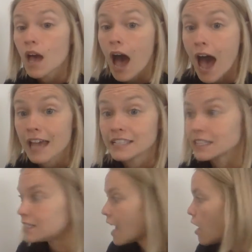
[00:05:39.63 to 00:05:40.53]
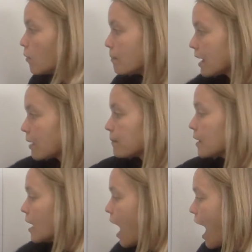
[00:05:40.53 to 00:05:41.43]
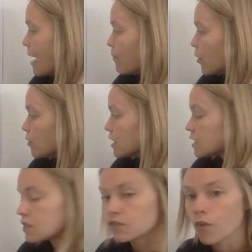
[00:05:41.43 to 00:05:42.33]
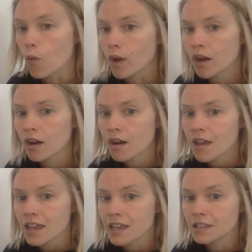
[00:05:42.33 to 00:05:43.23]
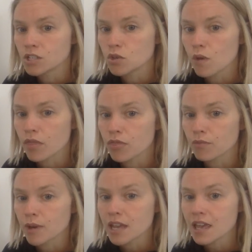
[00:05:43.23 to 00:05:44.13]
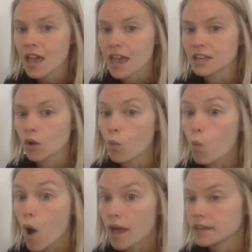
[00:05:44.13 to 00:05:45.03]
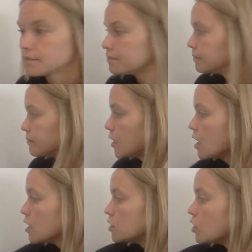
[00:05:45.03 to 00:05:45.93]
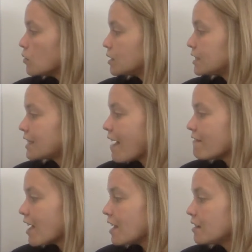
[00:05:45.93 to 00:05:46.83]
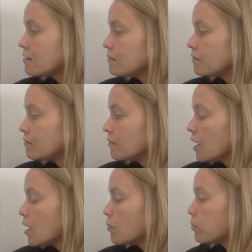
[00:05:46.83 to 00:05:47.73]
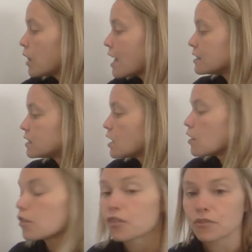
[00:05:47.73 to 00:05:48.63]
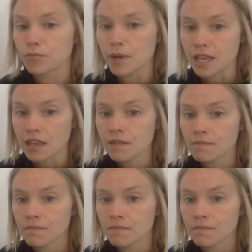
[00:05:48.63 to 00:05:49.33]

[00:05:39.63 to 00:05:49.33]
I did to help me. I broke this 4 into a 3 and a 1. So 7 plus 3